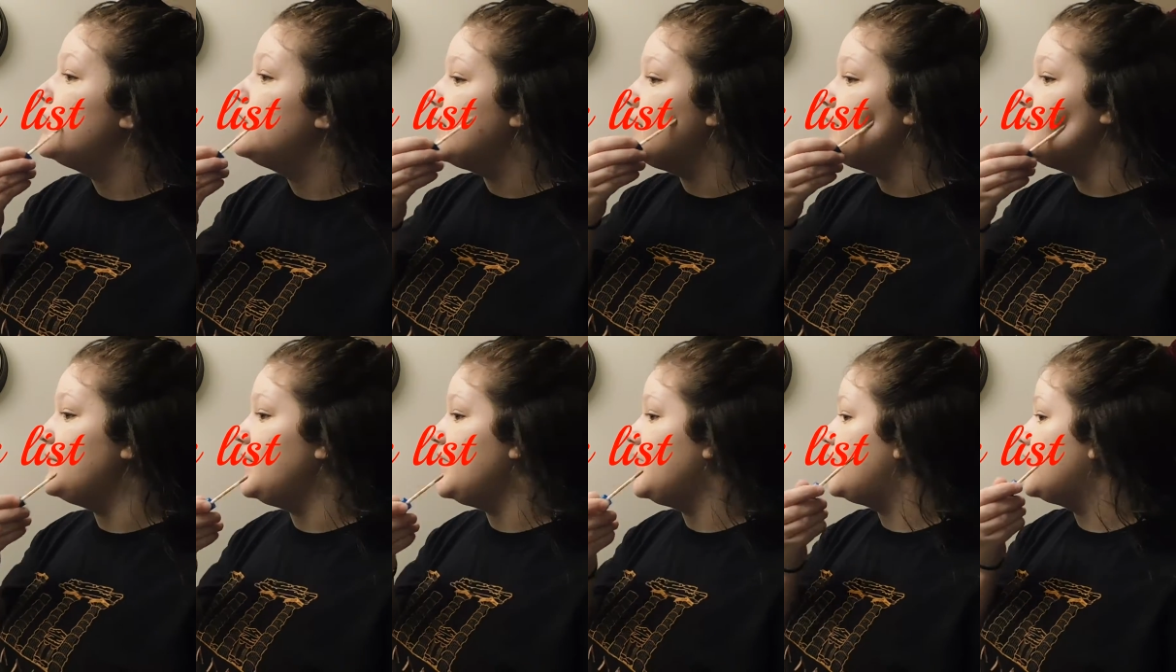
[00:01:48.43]

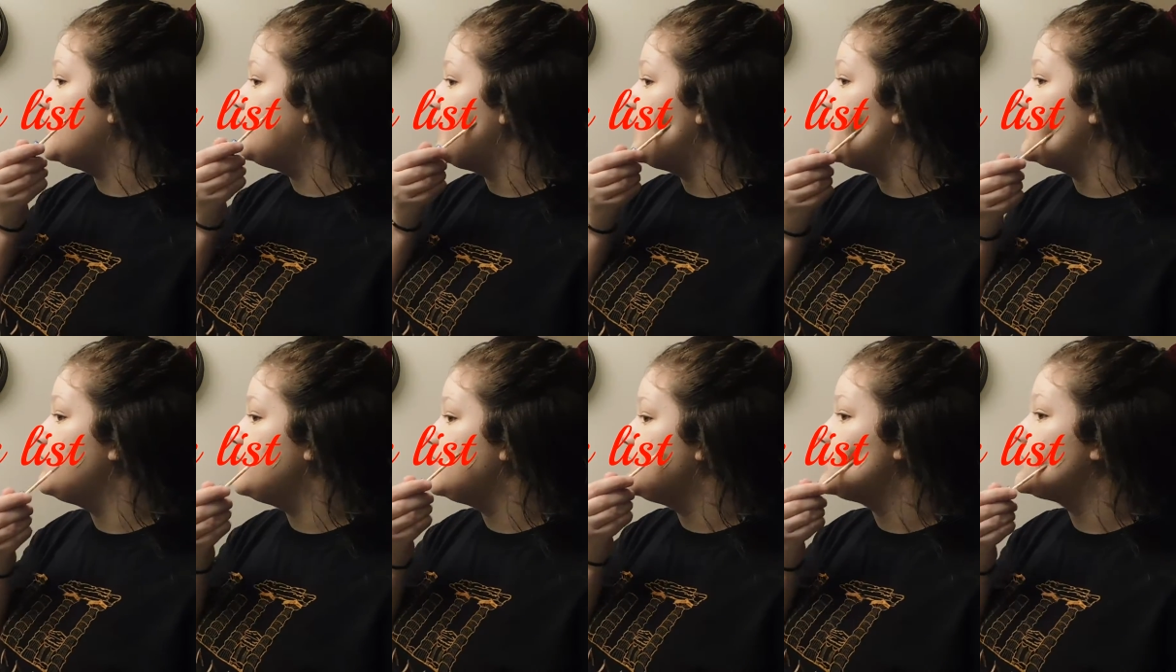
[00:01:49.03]
that makeup
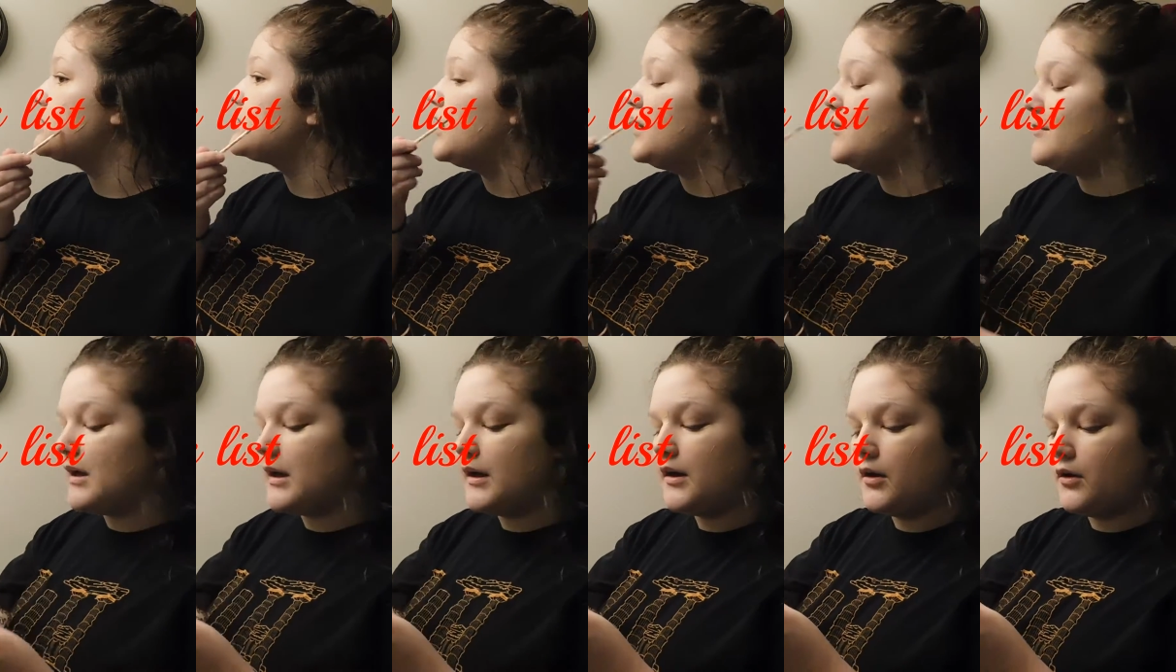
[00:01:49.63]
item that just
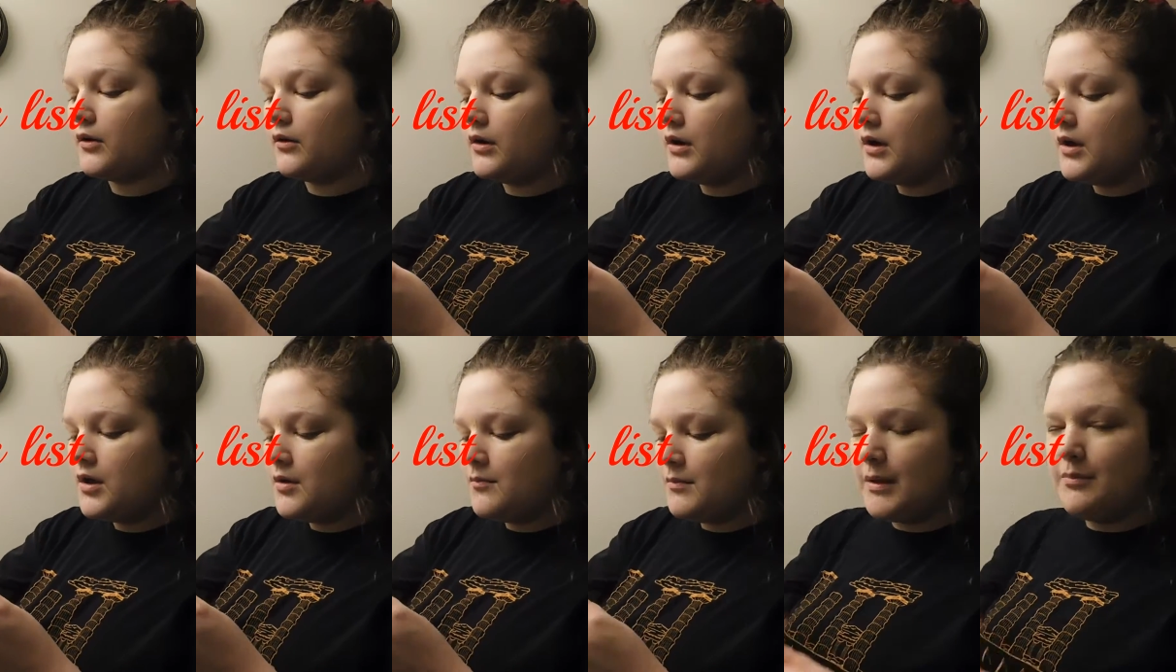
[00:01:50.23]
came out,
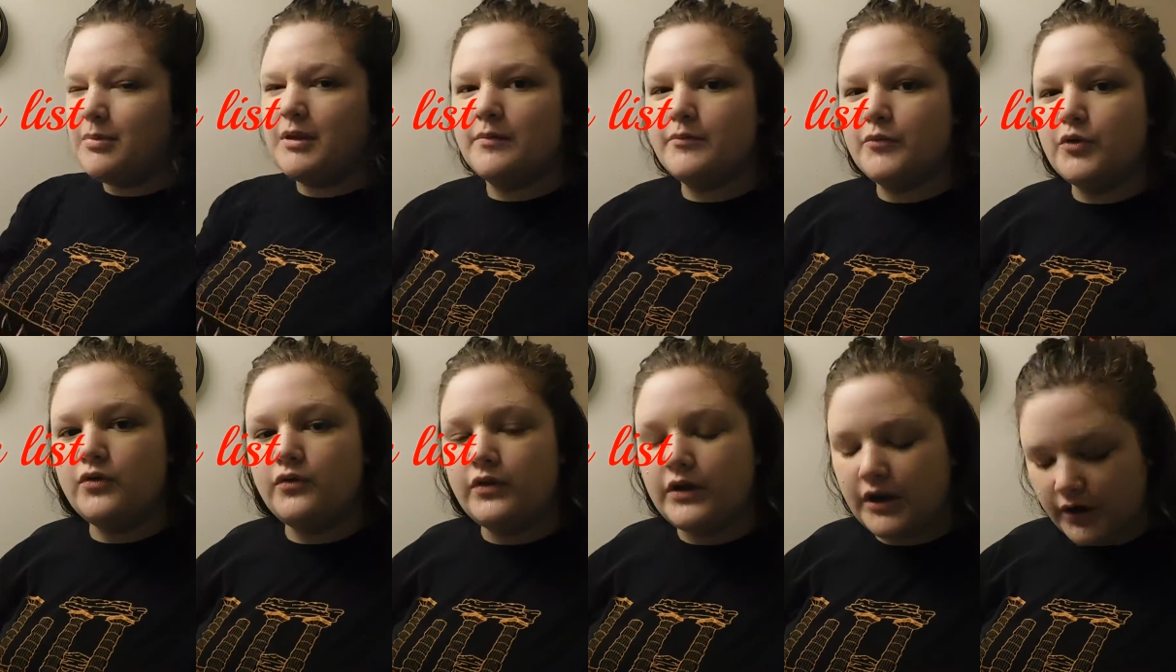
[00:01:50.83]
maybe a
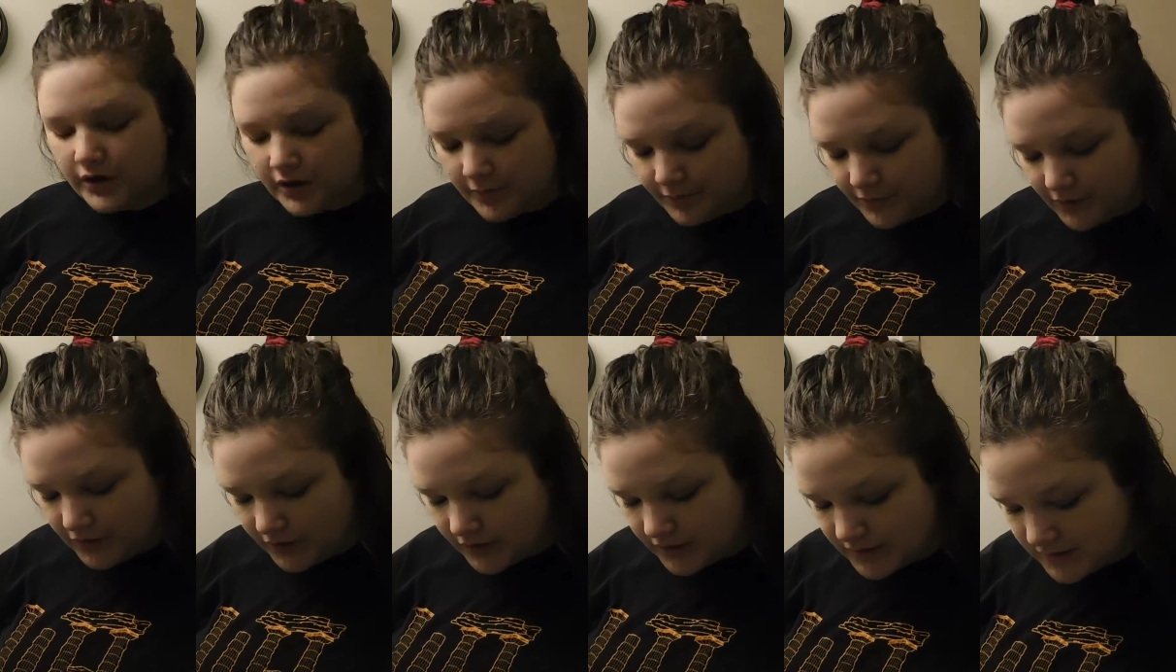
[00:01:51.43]
movie or a
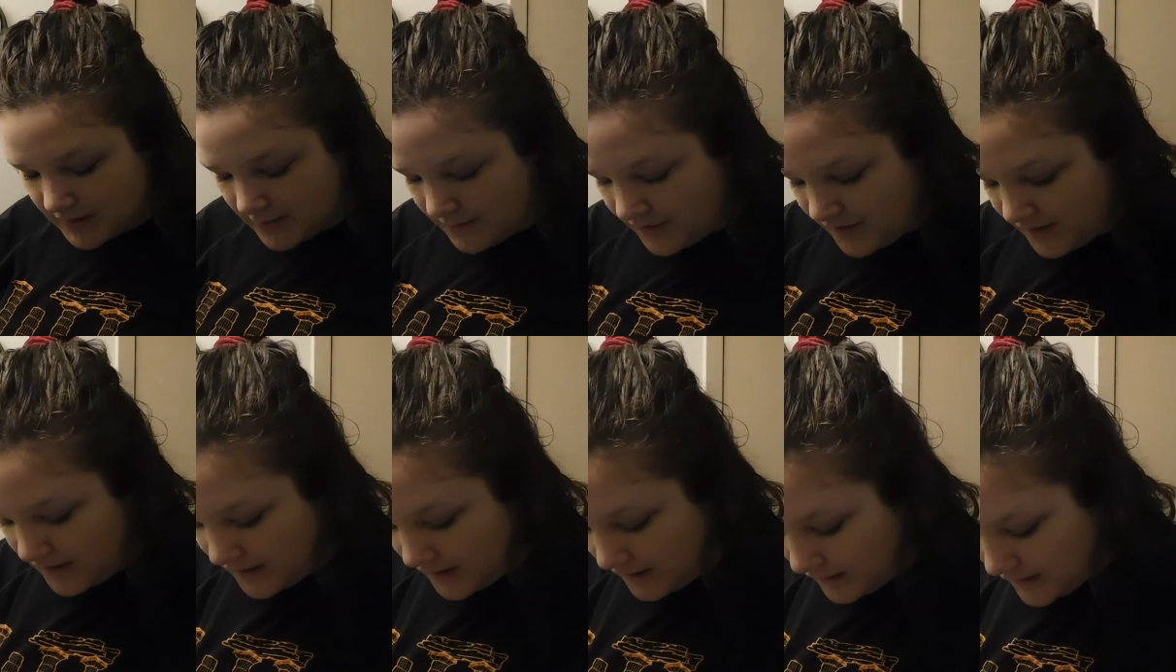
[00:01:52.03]
book or
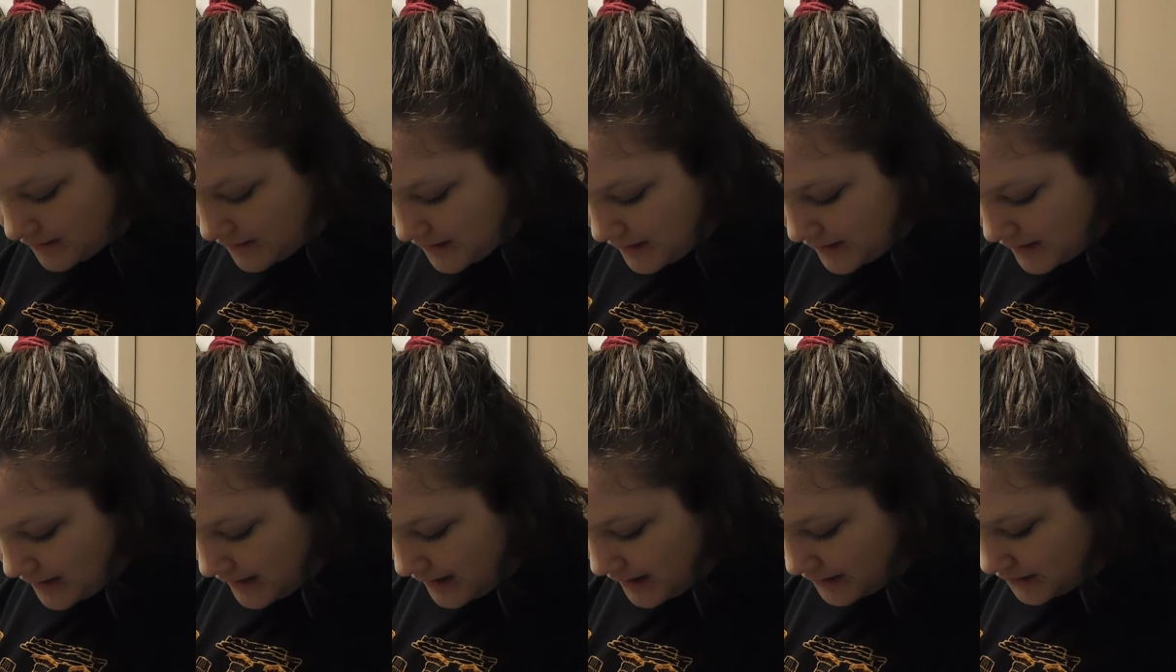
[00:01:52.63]
something,
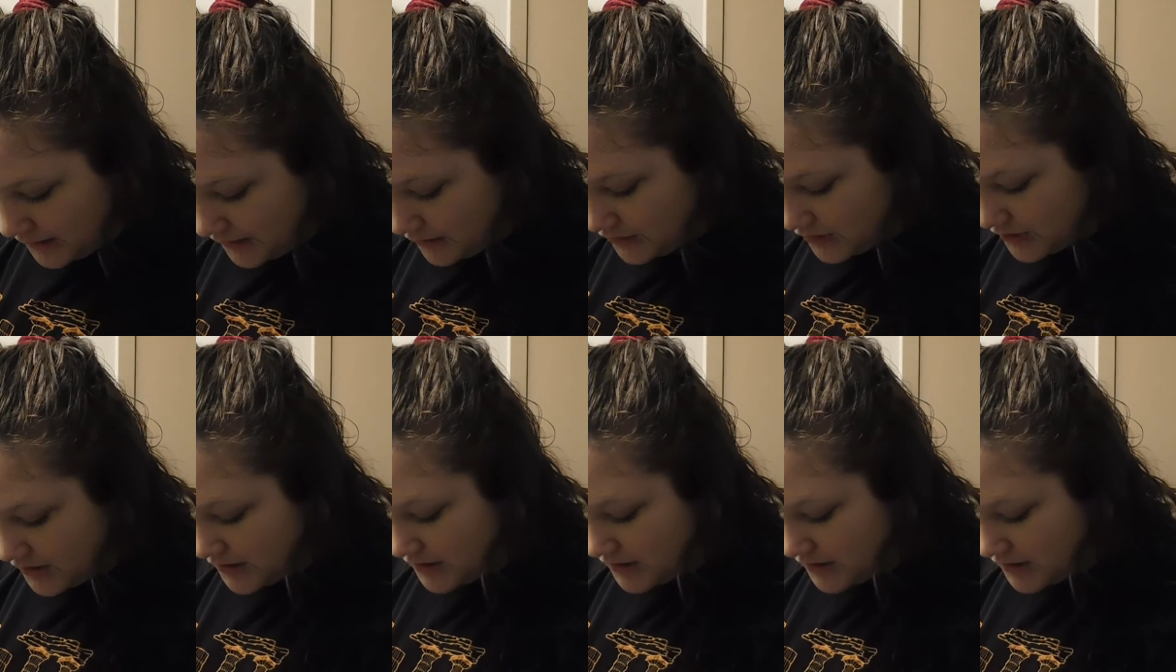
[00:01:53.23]
and you